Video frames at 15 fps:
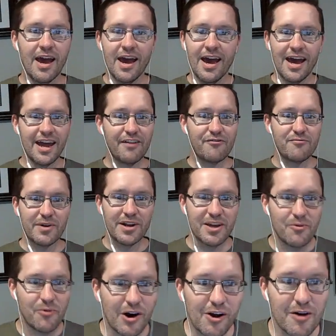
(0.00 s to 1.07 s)
Hey, everybody,
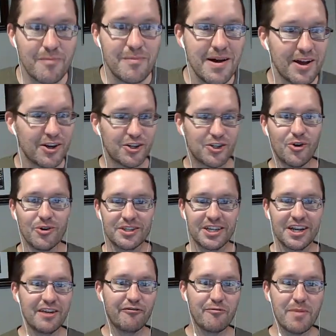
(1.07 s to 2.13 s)
welcome. Sean
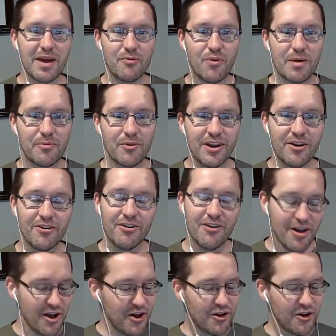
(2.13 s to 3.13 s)
Tinney from AWeber here.